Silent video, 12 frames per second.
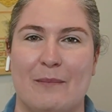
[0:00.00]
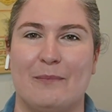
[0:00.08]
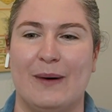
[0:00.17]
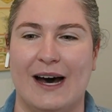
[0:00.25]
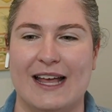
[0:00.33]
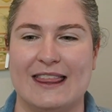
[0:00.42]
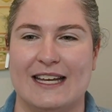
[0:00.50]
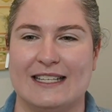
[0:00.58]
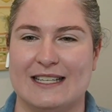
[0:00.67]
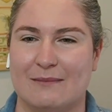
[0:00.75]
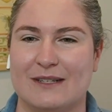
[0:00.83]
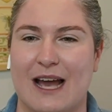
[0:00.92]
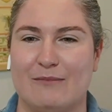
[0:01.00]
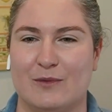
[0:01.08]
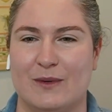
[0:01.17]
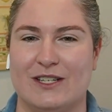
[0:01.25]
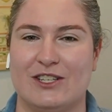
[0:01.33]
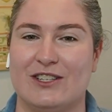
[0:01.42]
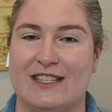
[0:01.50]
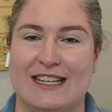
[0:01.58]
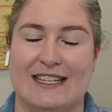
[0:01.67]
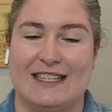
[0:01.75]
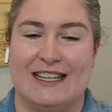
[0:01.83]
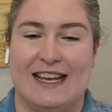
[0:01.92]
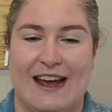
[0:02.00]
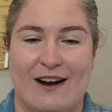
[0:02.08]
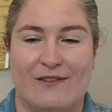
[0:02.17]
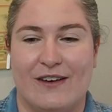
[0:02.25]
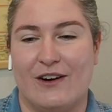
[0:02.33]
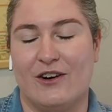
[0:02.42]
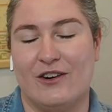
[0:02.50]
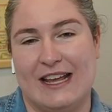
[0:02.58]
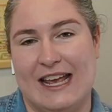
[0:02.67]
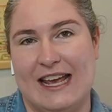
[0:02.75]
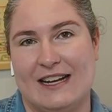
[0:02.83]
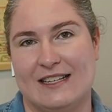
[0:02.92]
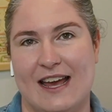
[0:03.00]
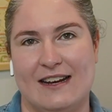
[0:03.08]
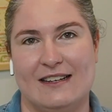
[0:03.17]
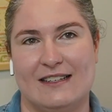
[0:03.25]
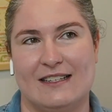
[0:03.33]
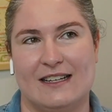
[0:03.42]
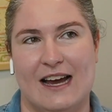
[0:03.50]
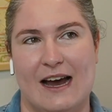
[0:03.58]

But that sometimes we just need to get out of our own head and